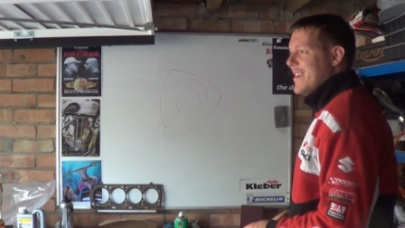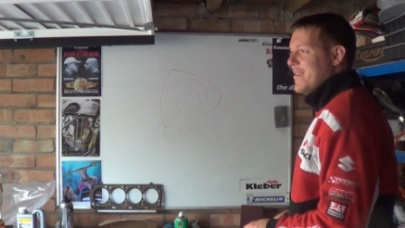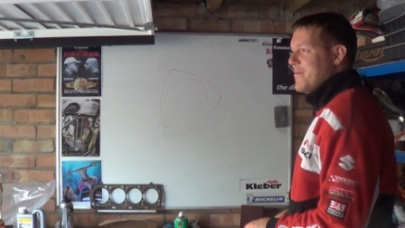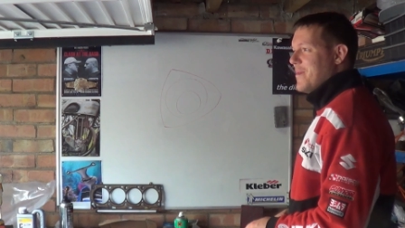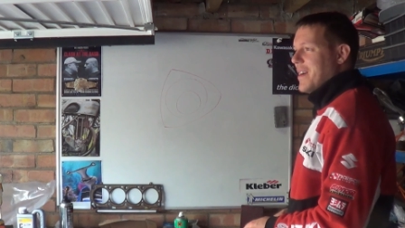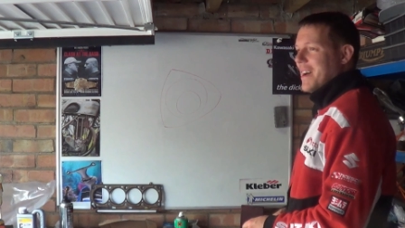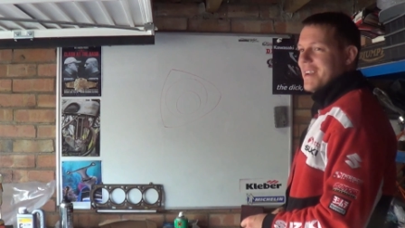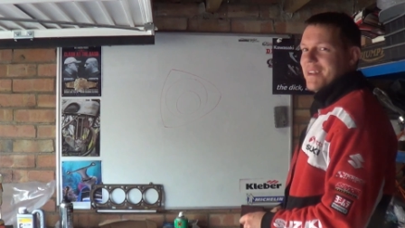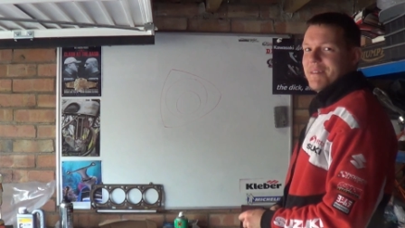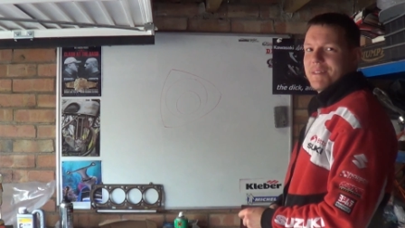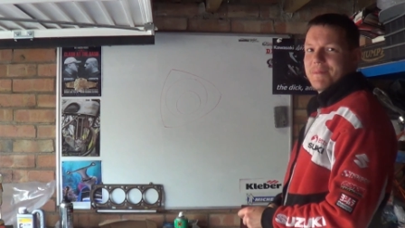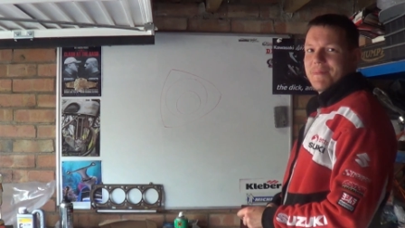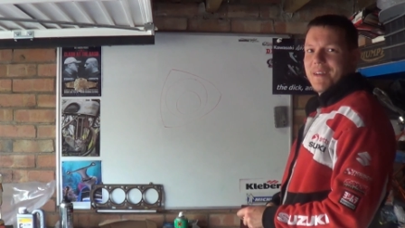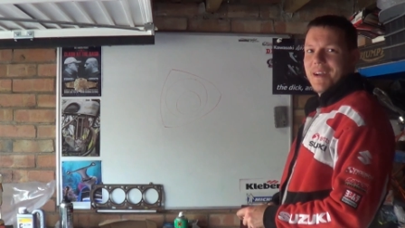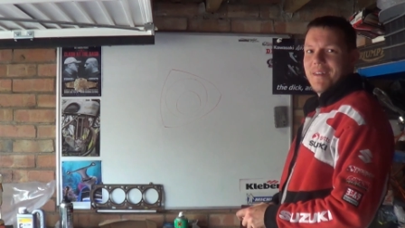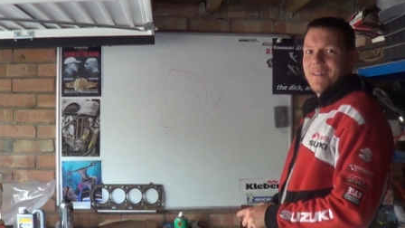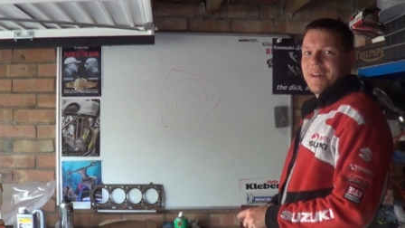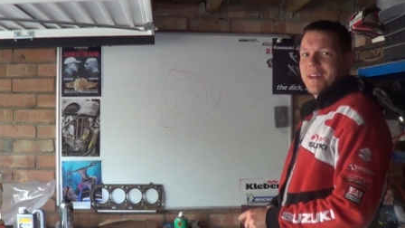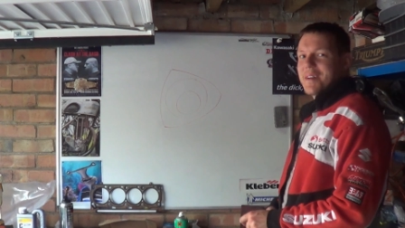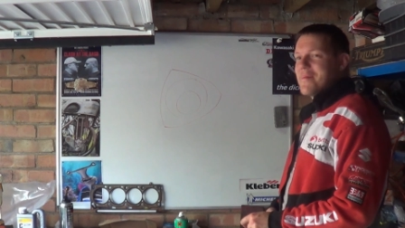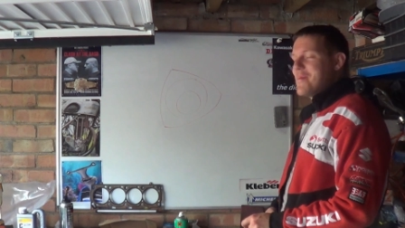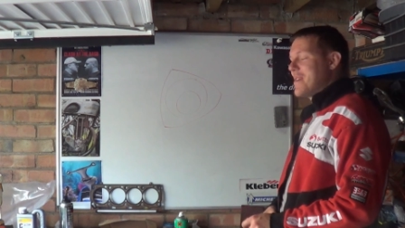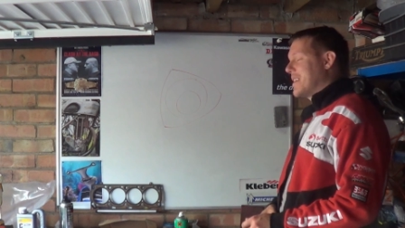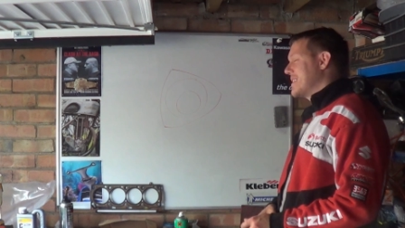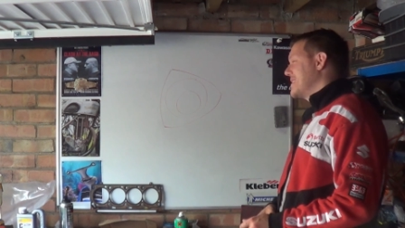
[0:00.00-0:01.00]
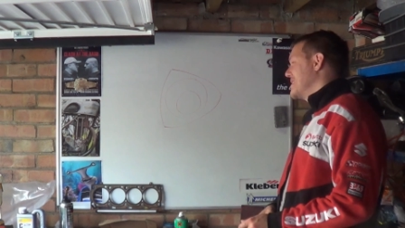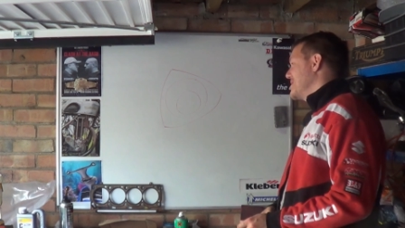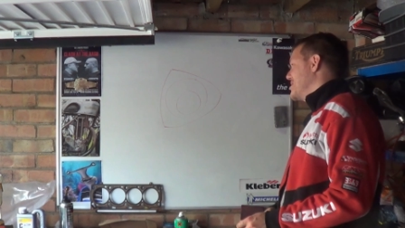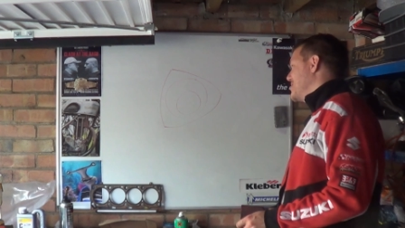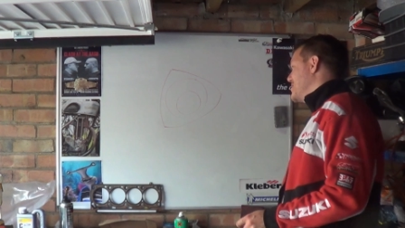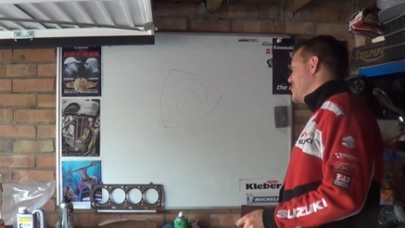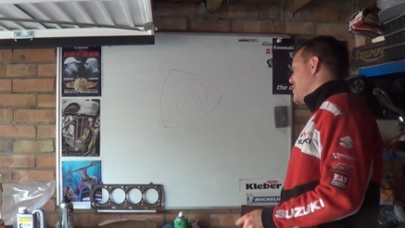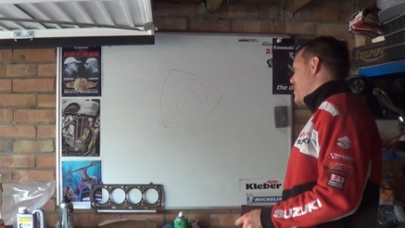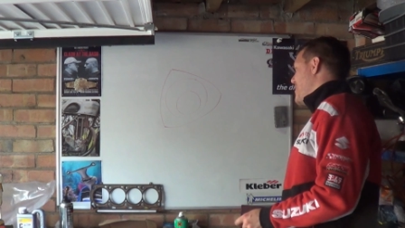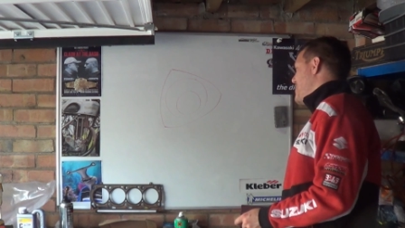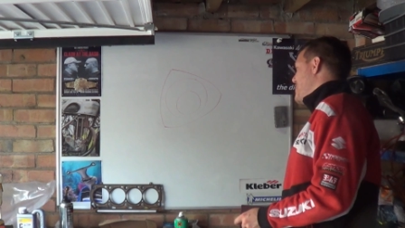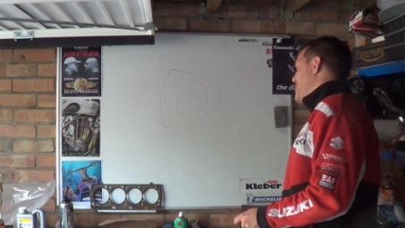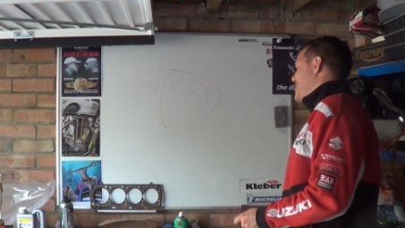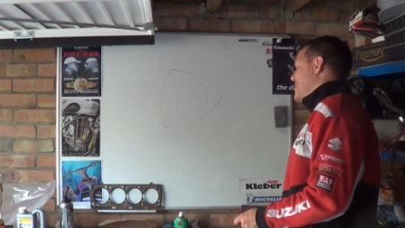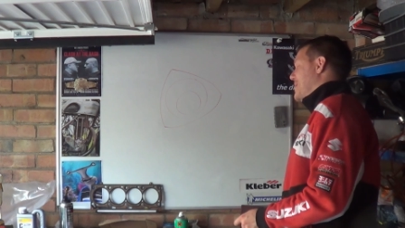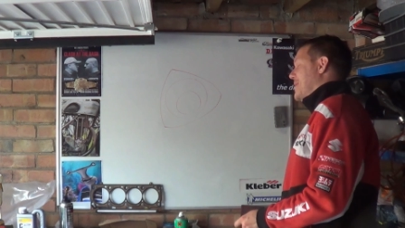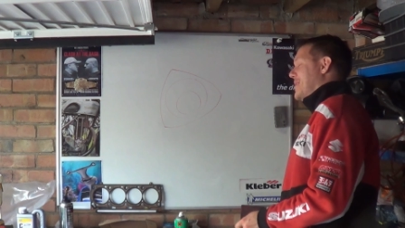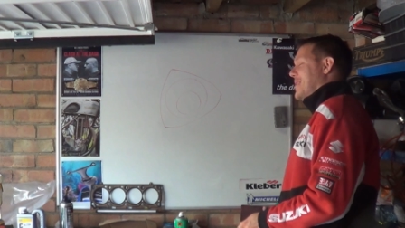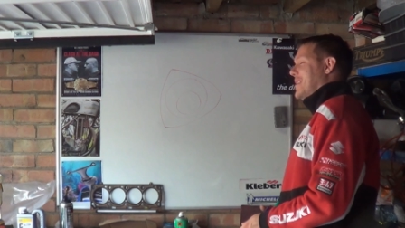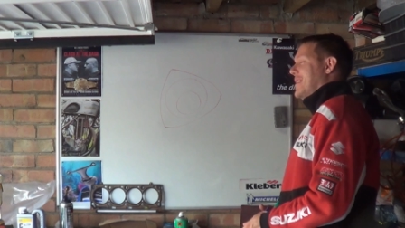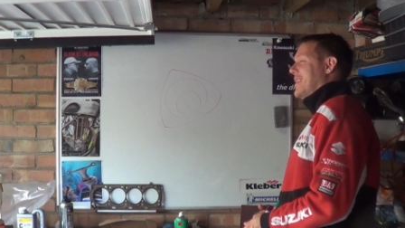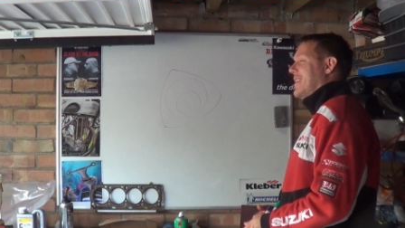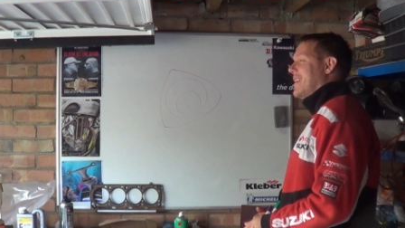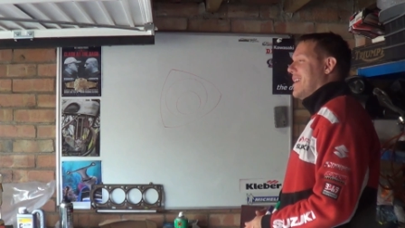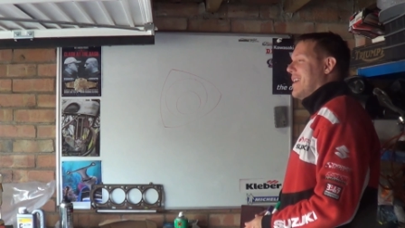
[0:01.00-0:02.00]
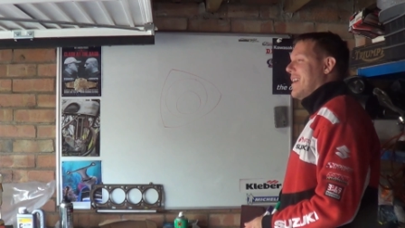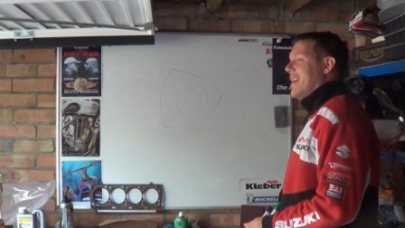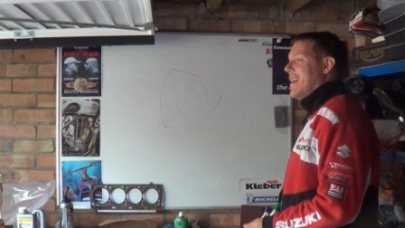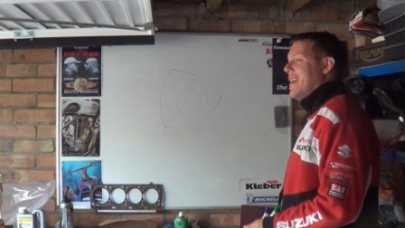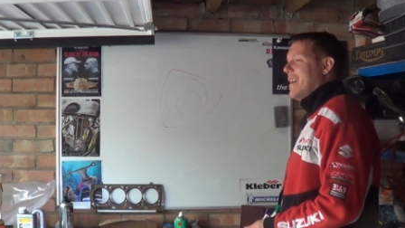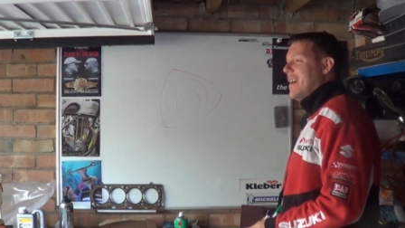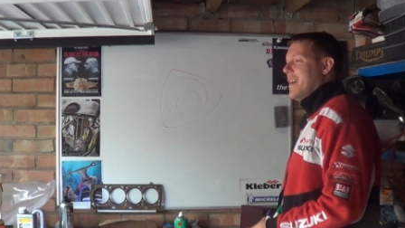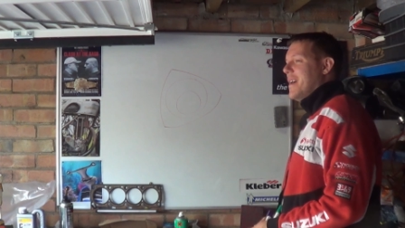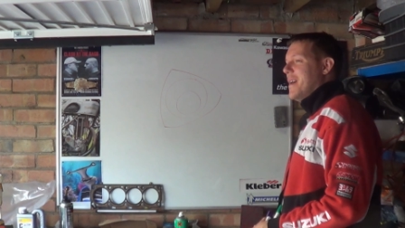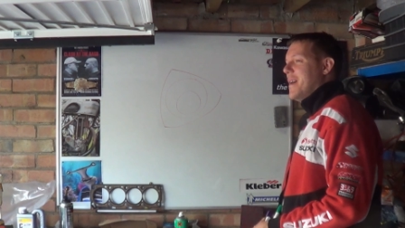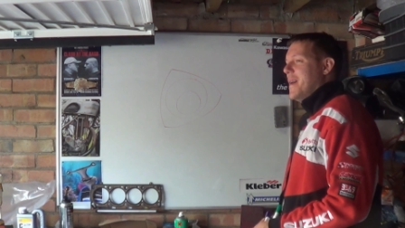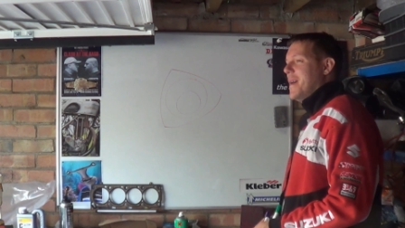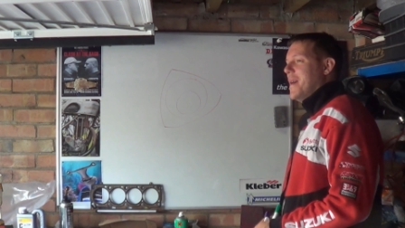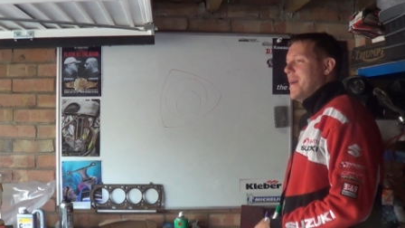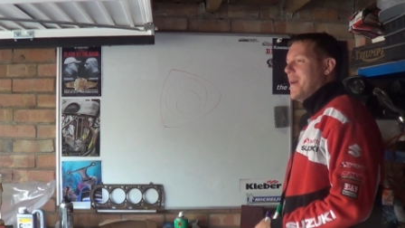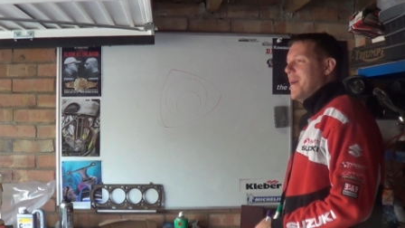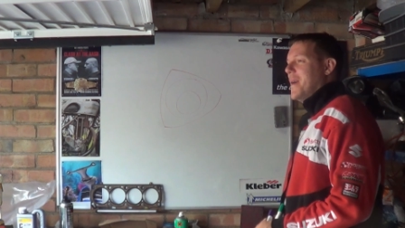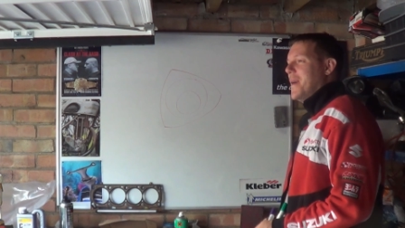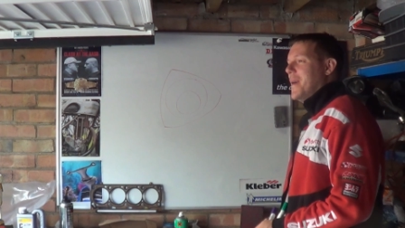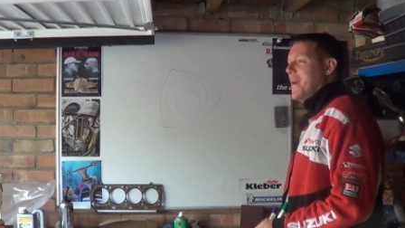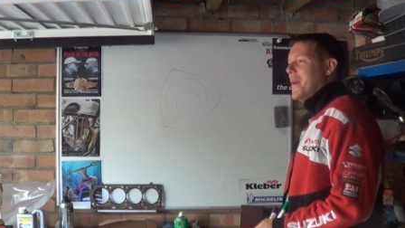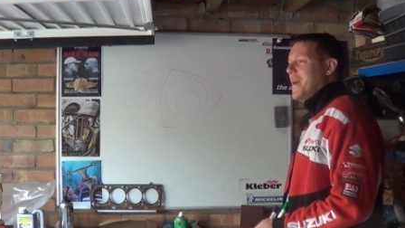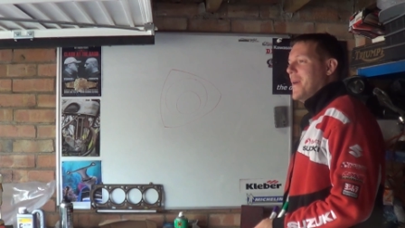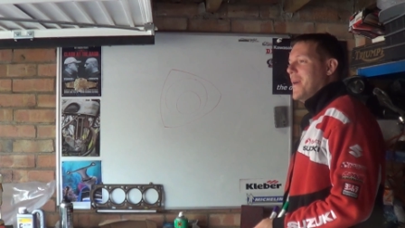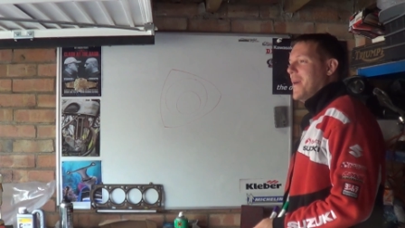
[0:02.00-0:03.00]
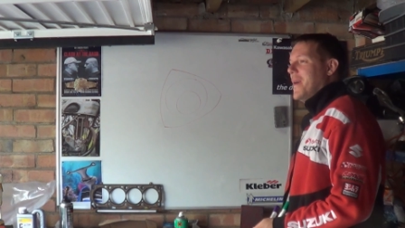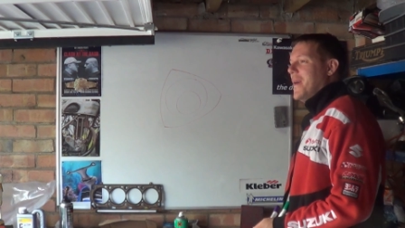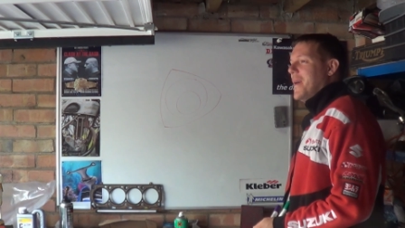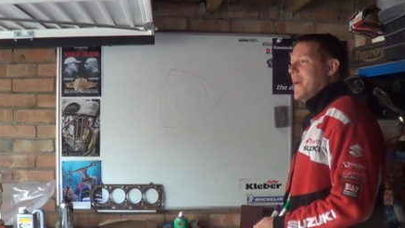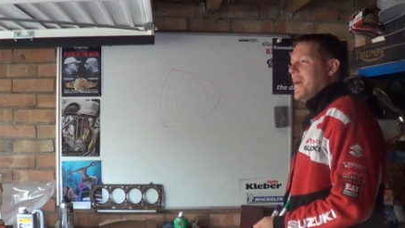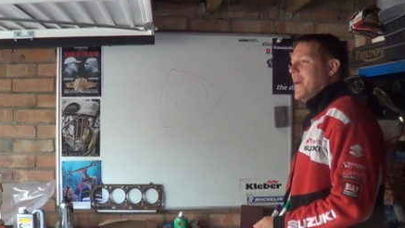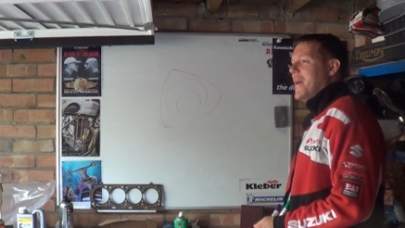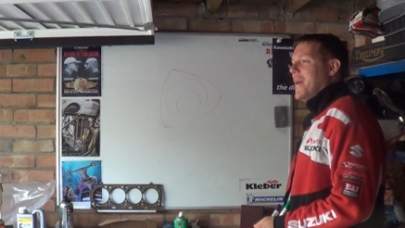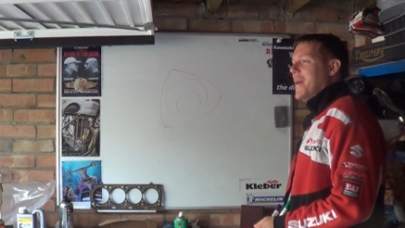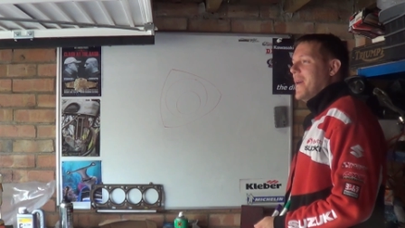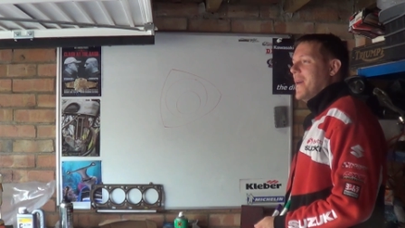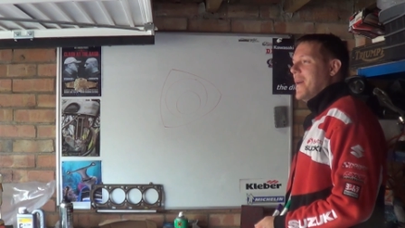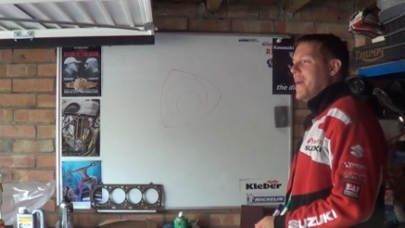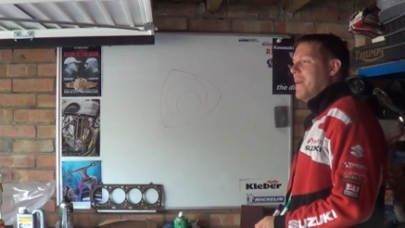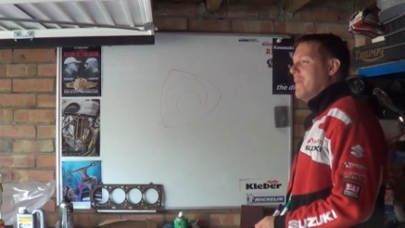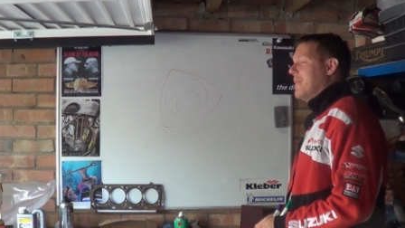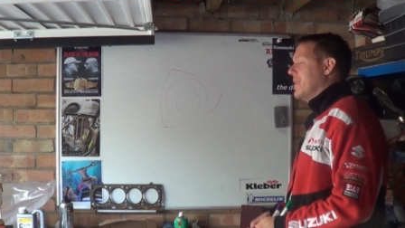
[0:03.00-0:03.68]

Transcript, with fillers: My name's Matt, welcome back to the shop. Uh,